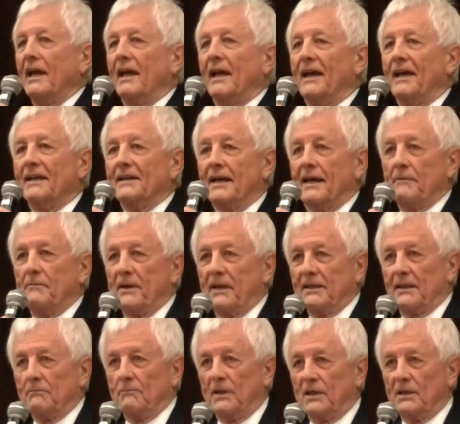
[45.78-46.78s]
And I've
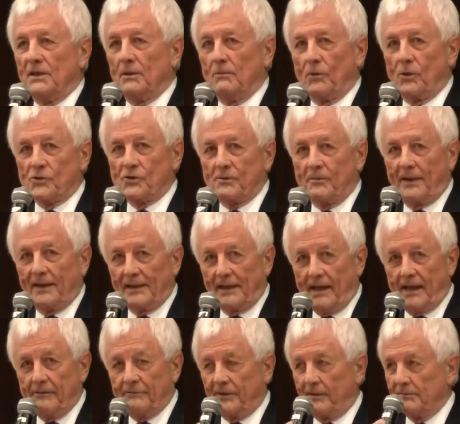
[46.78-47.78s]
been in media most of my
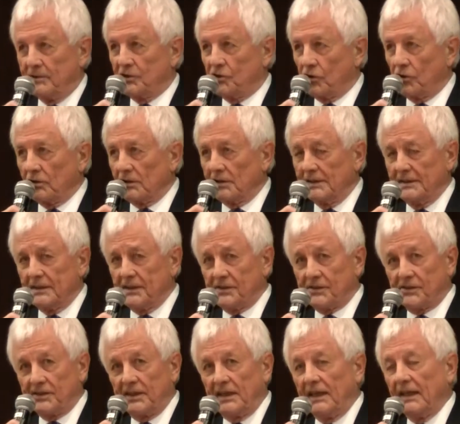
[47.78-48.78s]
life. I'm a
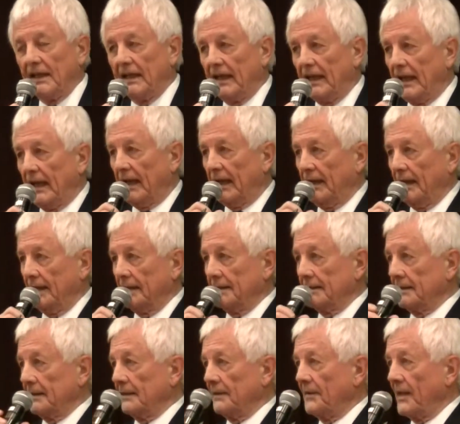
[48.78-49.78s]
journalist,
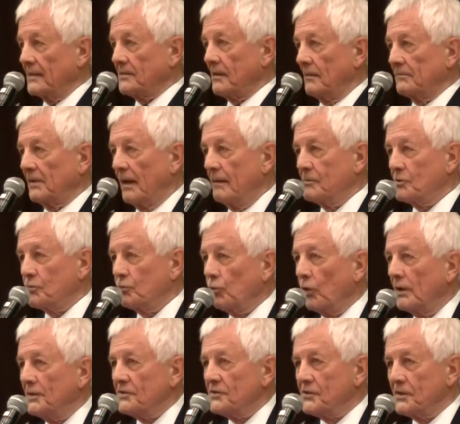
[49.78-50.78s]
and that sometimes
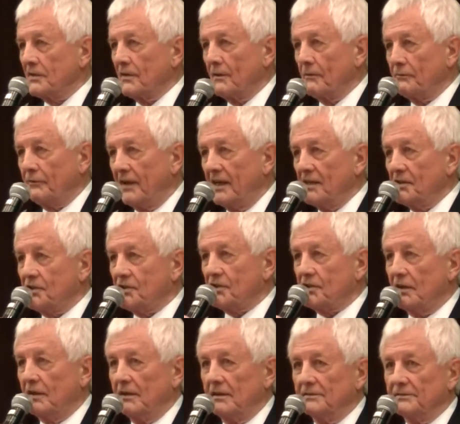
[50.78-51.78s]
runs in the
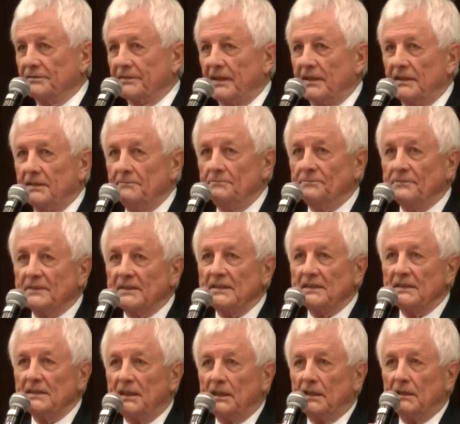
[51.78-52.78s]
face of
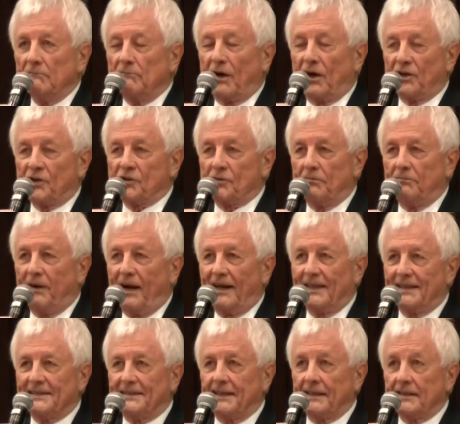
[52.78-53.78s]
partisan
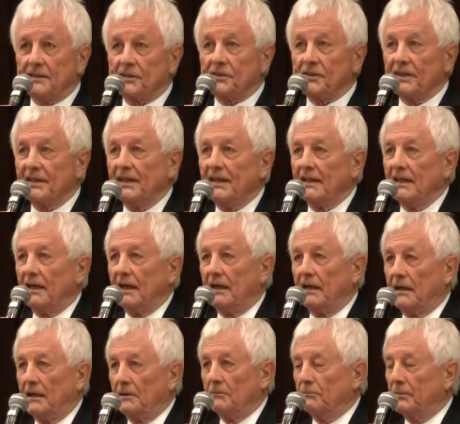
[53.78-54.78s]
politics,
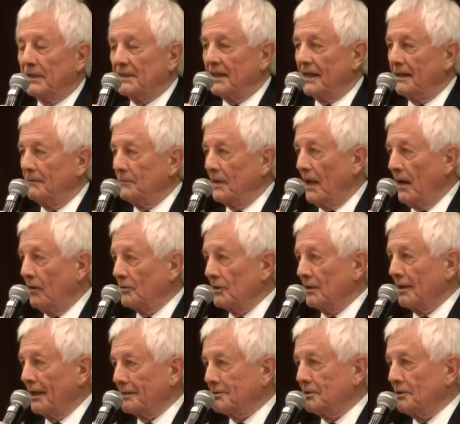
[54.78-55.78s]
but I'm now an
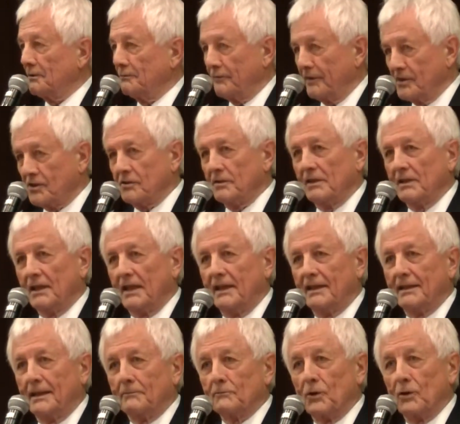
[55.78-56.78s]
elected official
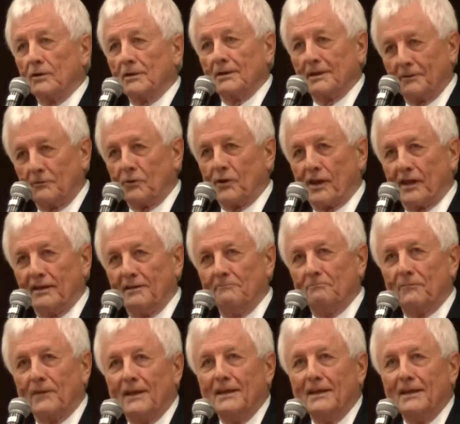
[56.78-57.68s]
and I'm going to live with it.